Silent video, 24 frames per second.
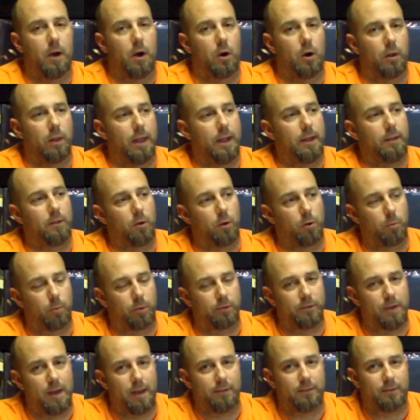Our landlord
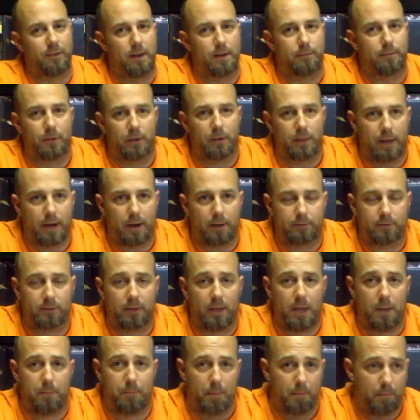was nice enough to let us
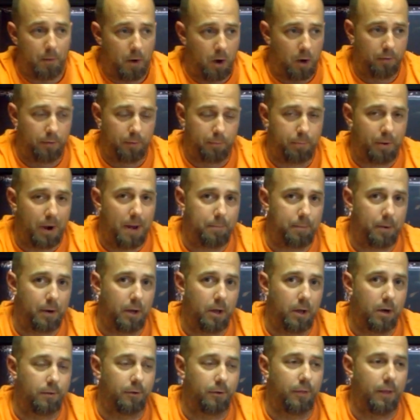keep them on the
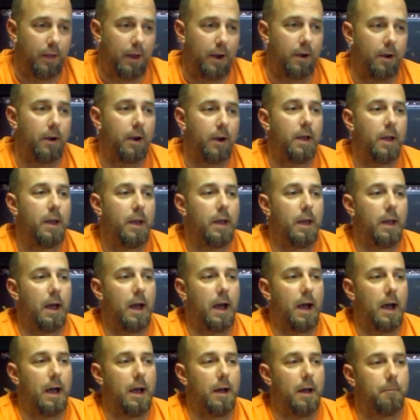property over there
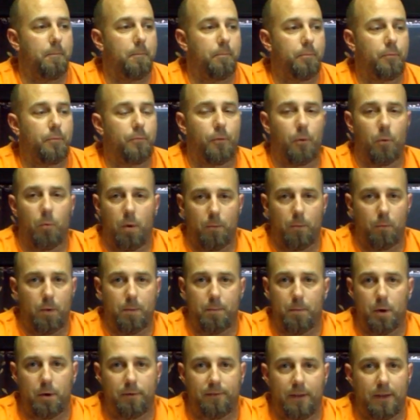for when we
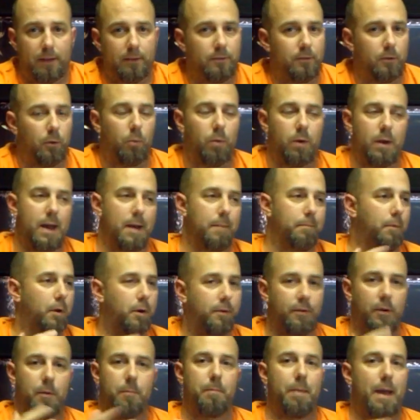move in, so we're not
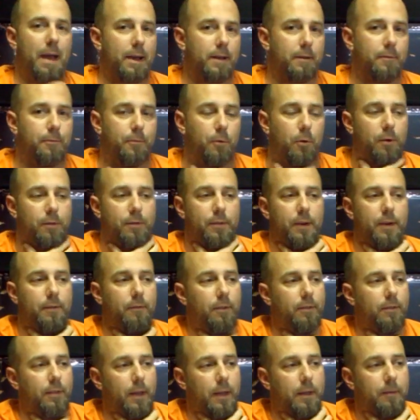moving them back and forth and
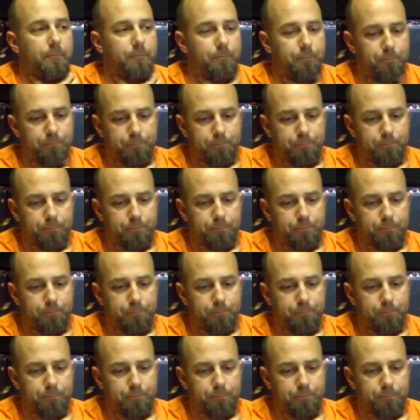everything.